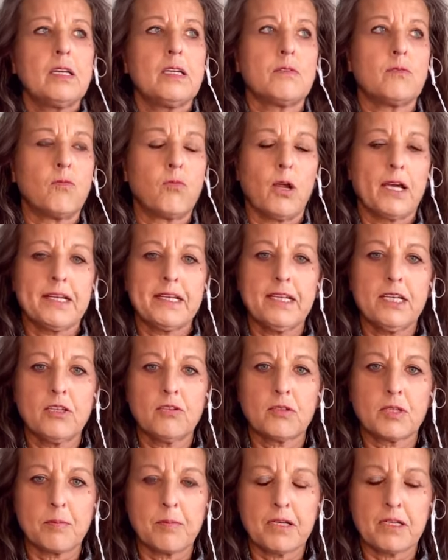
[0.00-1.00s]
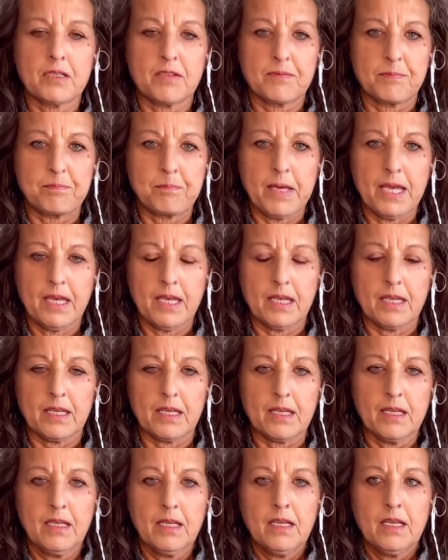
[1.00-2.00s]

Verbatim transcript: Right here in the middle of May,